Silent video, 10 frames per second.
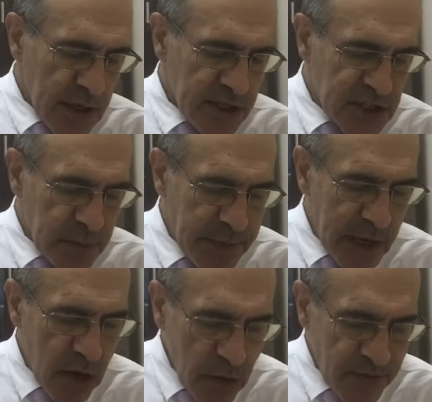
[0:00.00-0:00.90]
It shall be
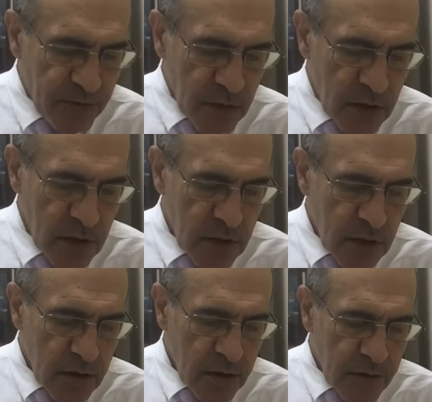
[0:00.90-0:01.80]
lawful
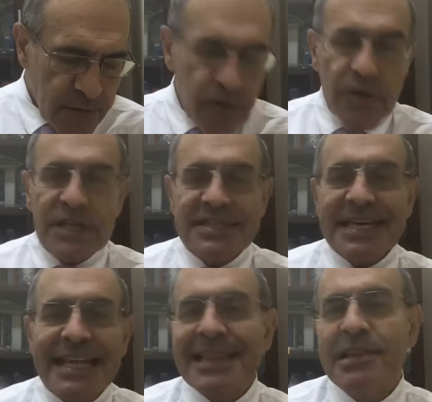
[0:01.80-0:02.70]
for the
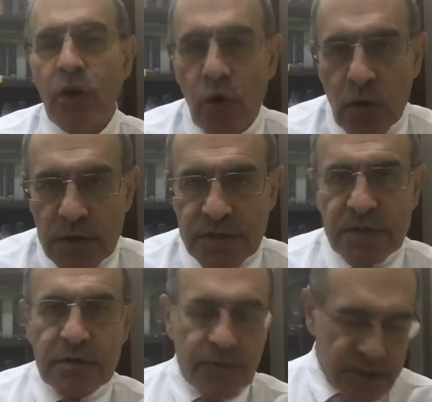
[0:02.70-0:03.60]
said lord,
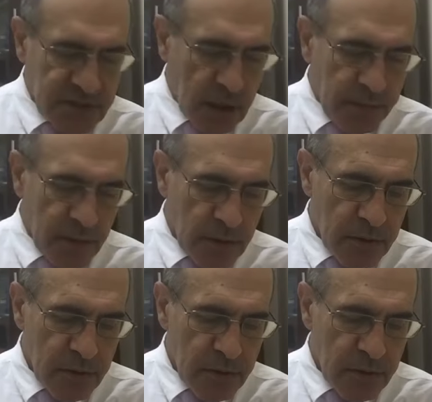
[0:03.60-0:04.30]
for example.